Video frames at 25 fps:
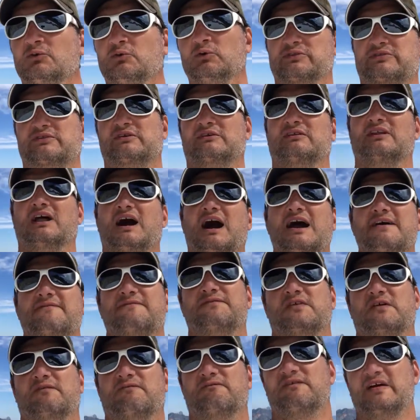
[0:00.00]
with their life,
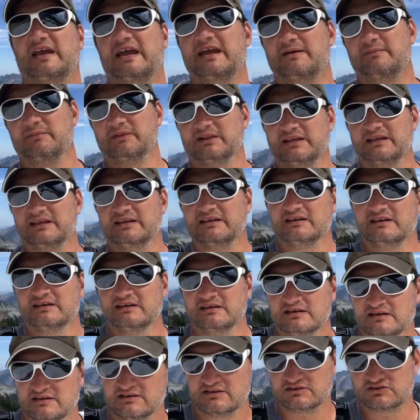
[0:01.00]
their family,
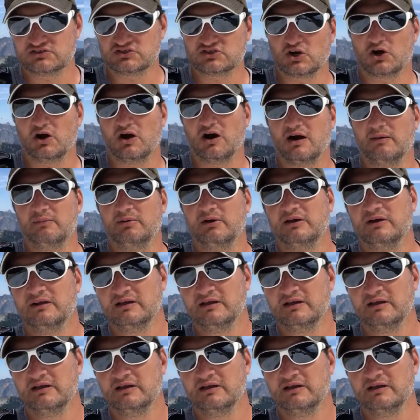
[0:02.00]
their job.